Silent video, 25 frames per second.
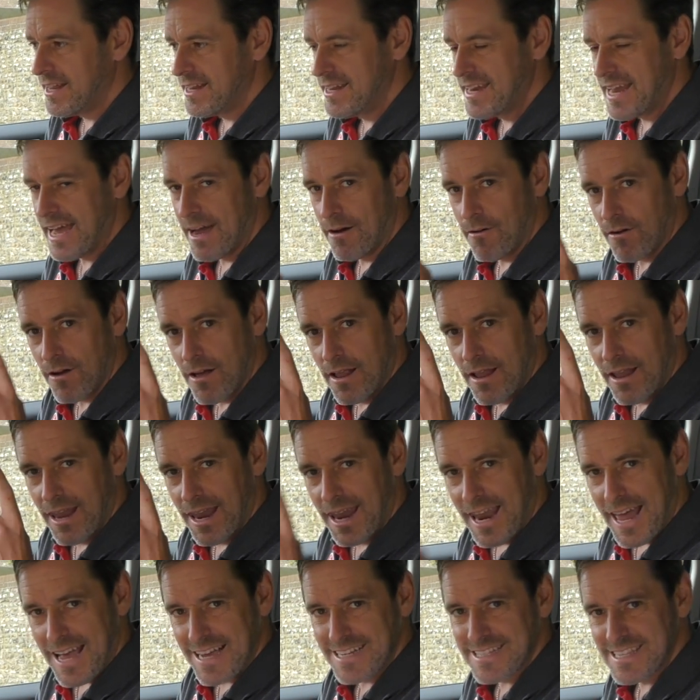Now,
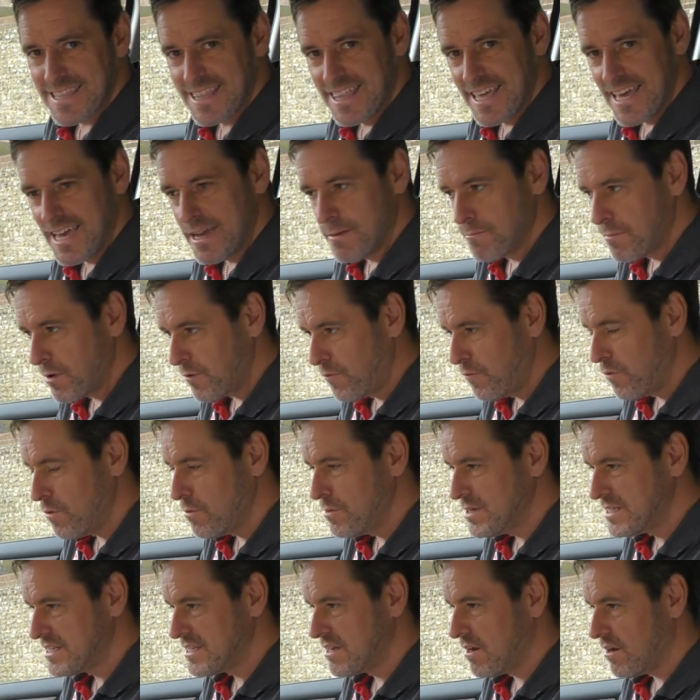last thing
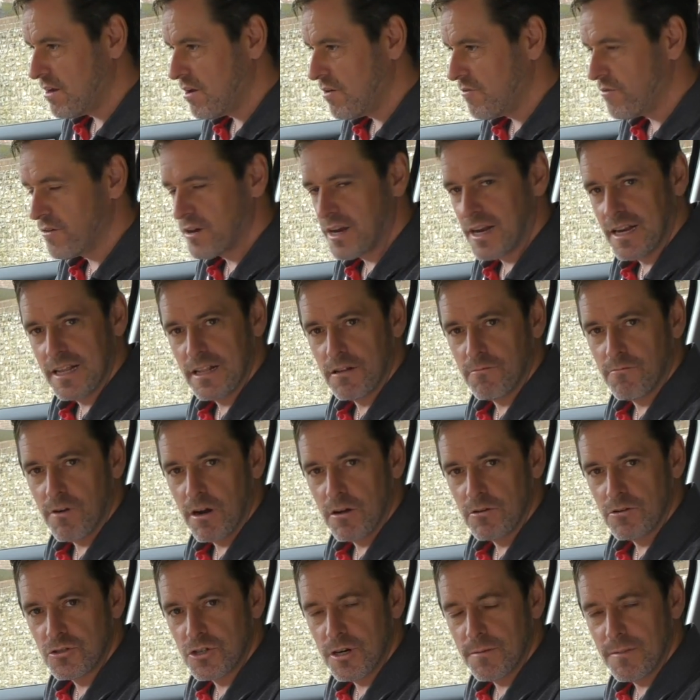before we start off on a little
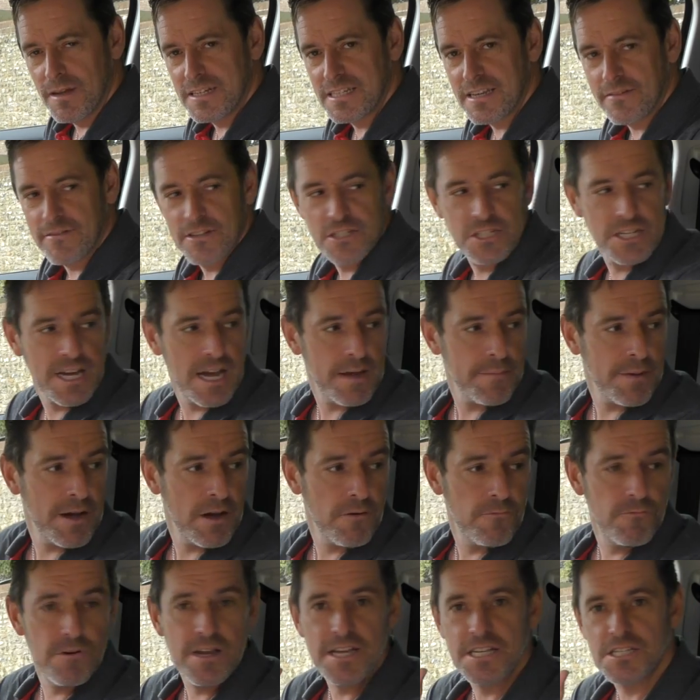road trip, let's have a chat
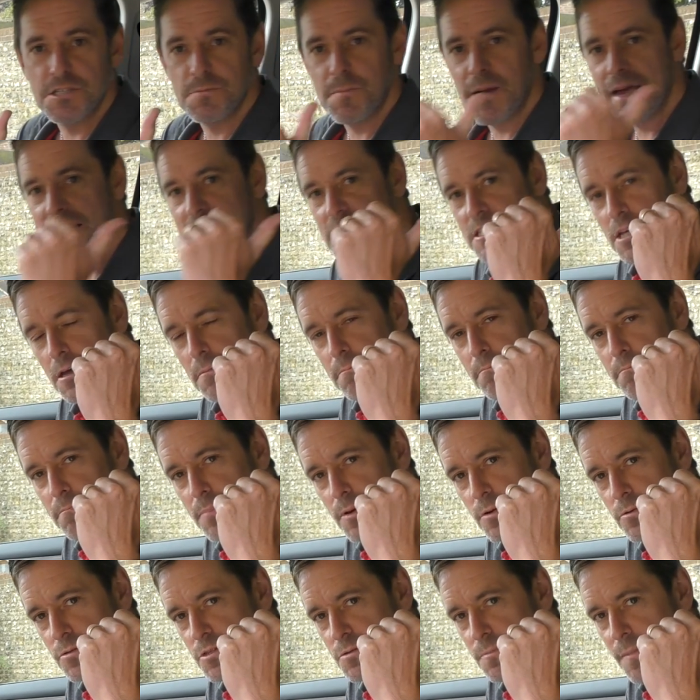about rear space and
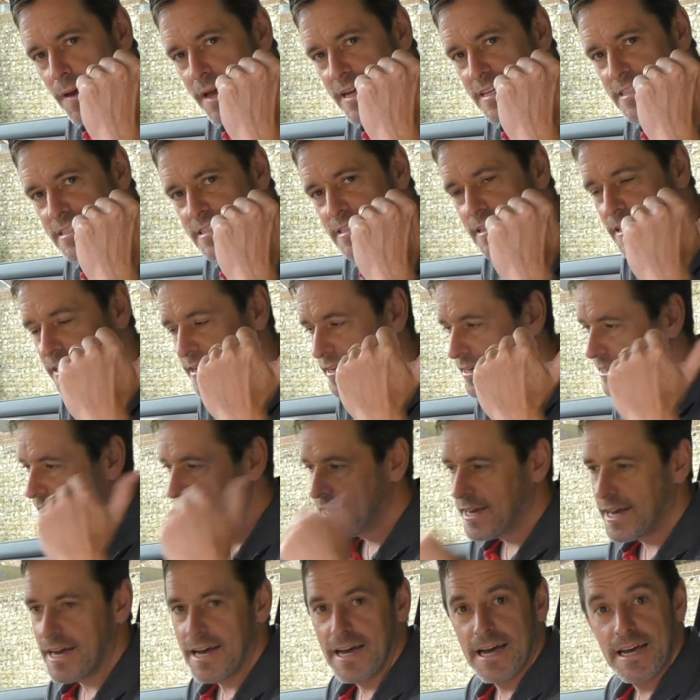boot space,
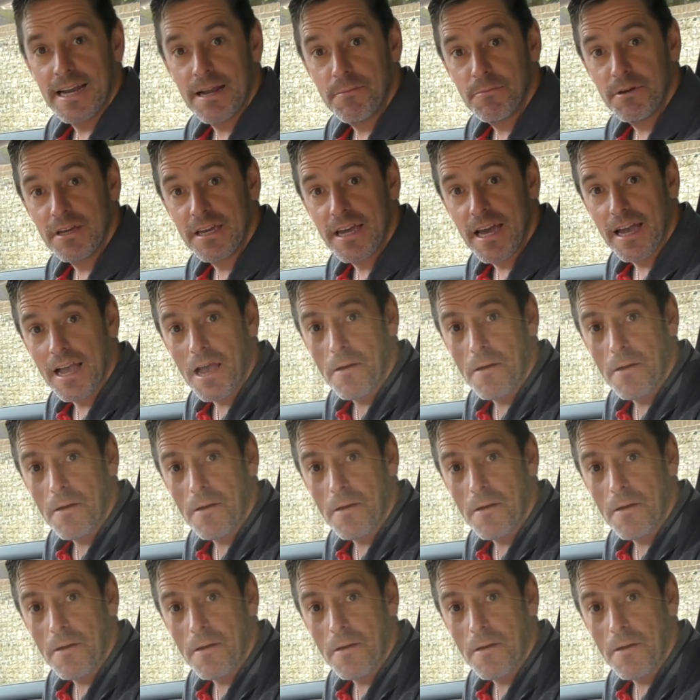and then we can get